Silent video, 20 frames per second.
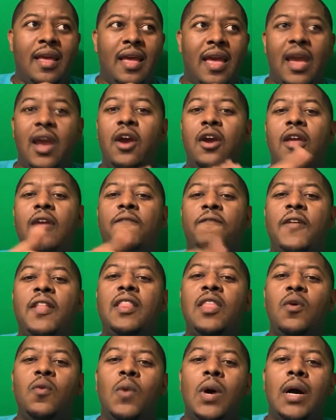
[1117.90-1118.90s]
Area
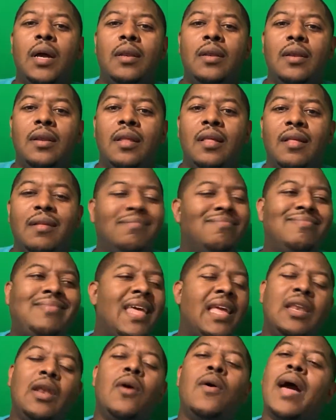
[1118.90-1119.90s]
51,
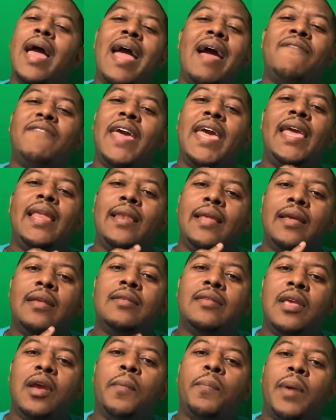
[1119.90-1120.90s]
they don't have
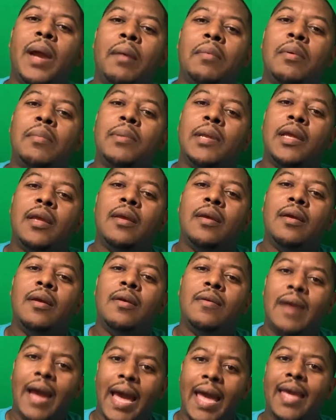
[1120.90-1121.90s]
aliens there probably,
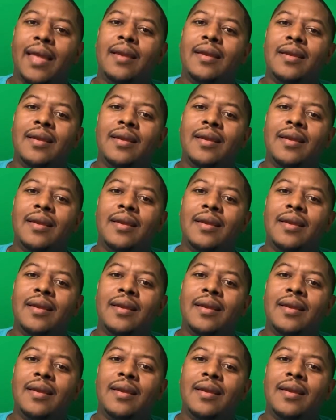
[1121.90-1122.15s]
right?